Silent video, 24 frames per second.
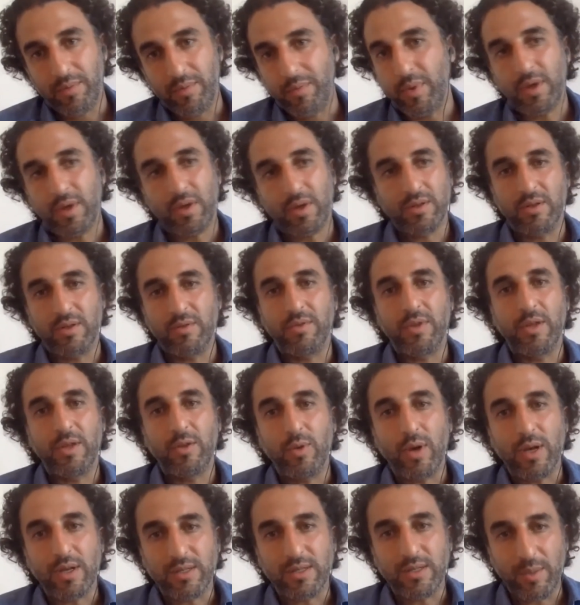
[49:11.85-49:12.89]
because if they
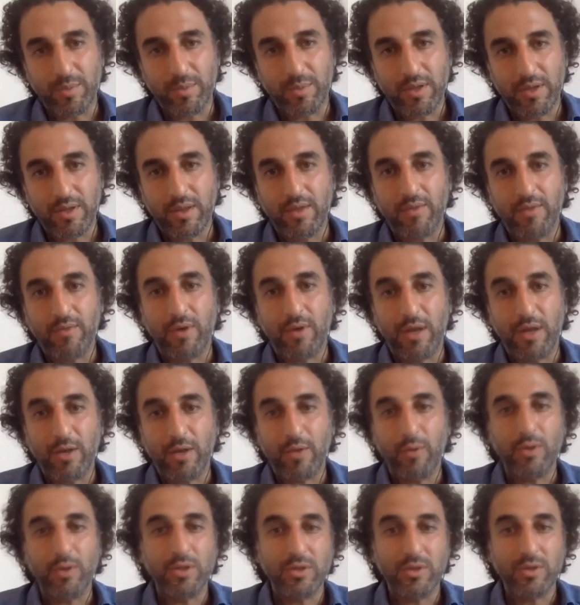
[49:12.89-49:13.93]
do accept it, they
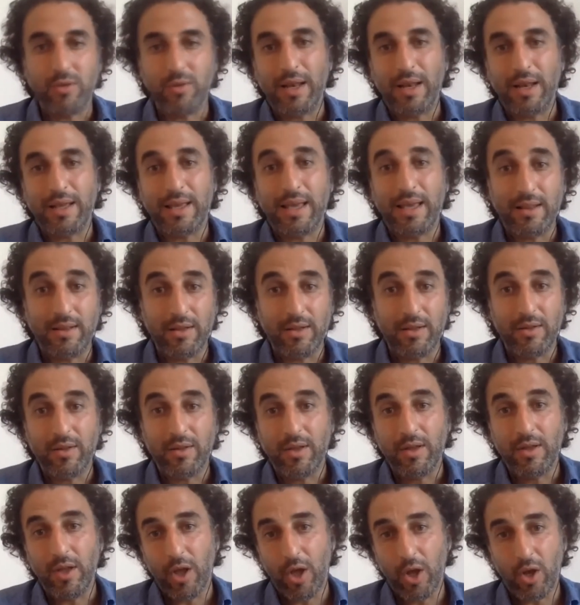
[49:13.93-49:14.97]
relegated
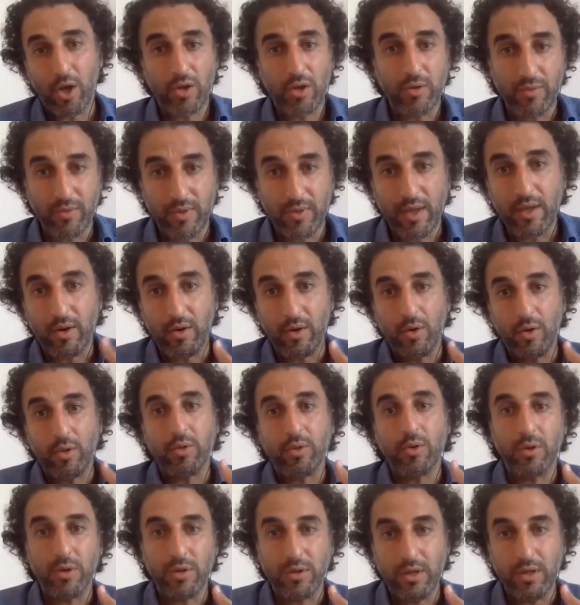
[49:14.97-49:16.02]
a lot of their
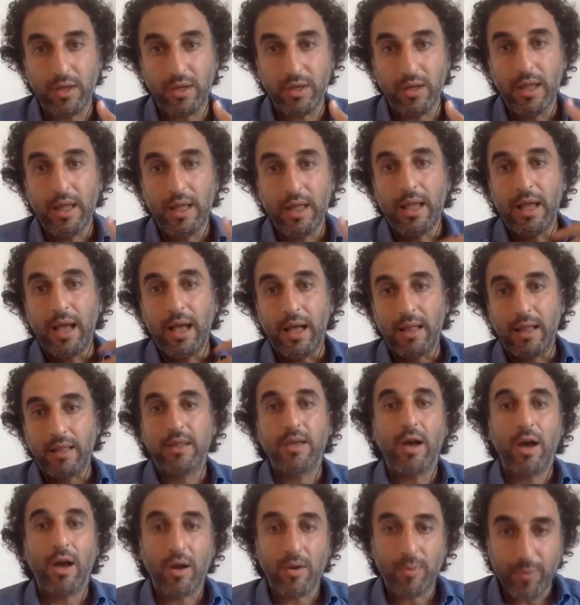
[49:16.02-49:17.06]
authority, and
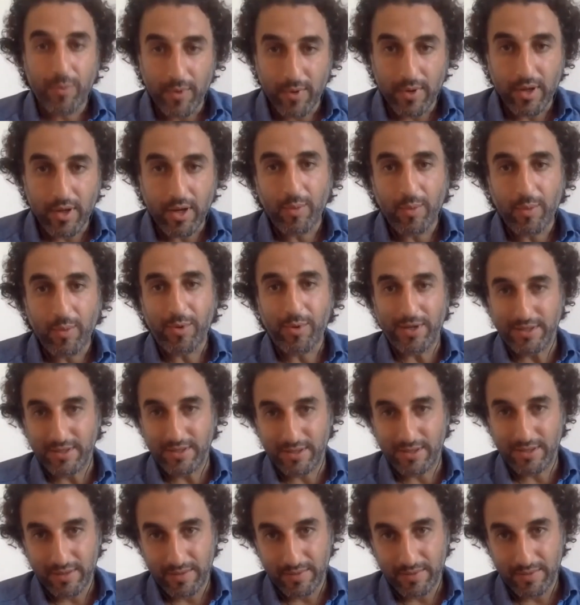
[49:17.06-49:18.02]
they are the culprits.